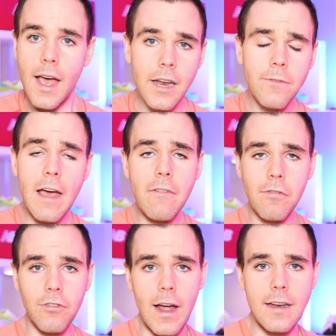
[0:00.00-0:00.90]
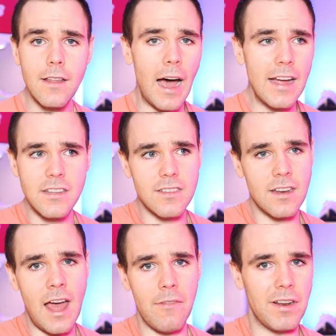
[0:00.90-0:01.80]
And if you have a friend, I just
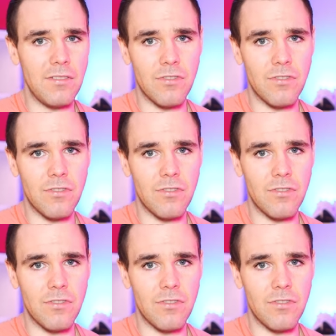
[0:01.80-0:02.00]
didn't have any